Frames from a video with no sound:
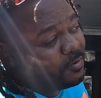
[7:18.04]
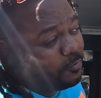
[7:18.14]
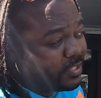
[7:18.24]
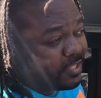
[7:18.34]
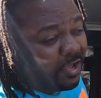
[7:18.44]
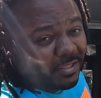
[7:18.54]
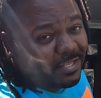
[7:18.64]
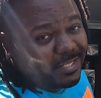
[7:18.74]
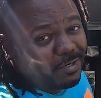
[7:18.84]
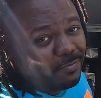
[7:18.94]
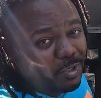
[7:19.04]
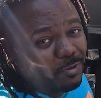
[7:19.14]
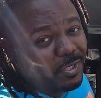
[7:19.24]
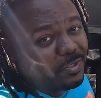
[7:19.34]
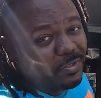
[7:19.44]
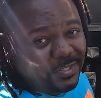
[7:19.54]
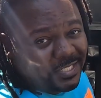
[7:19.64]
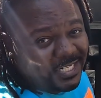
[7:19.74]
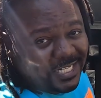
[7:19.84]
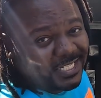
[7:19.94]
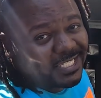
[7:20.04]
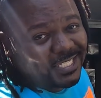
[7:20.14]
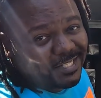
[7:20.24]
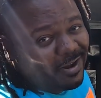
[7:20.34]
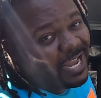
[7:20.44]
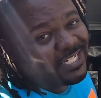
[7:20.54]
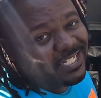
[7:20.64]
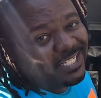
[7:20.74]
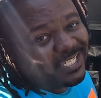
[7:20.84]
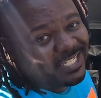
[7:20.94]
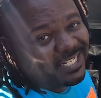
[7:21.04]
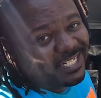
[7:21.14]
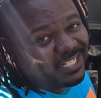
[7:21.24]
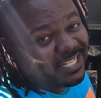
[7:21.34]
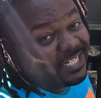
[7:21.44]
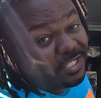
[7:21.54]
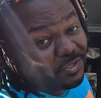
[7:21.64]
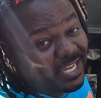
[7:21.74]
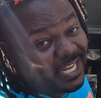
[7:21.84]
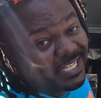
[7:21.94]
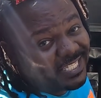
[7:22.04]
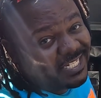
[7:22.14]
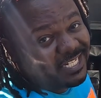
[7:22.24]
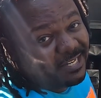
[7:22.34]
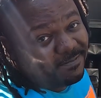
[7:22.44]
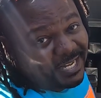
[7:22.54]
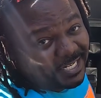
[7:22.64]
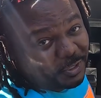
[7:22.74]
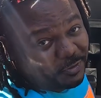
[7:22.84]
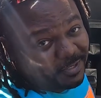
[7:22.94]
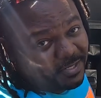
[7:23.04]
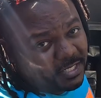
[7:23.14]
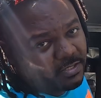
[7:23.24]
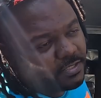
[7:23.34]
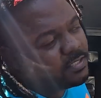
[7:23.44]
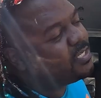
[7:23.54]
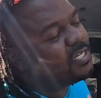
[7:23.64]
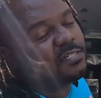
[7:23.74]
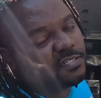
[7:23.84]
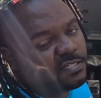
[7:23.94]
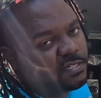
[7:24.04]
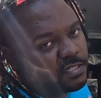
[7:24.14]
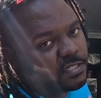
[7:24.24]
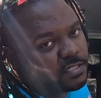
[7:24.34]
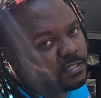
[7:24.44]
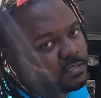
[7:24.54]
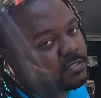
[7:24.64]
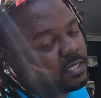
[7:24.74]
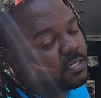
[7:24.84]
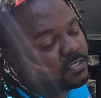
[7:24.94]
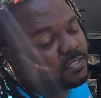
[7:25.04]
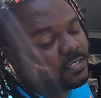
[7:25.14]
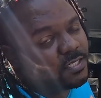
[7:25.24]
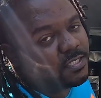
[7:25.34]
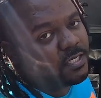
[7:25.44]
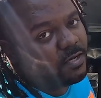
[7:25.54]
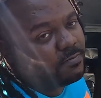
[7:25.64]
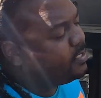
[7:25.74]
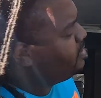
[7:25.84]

With all the little boo-boos and nicks and scratches and things you can't see and not showing up close, it'll still look dope.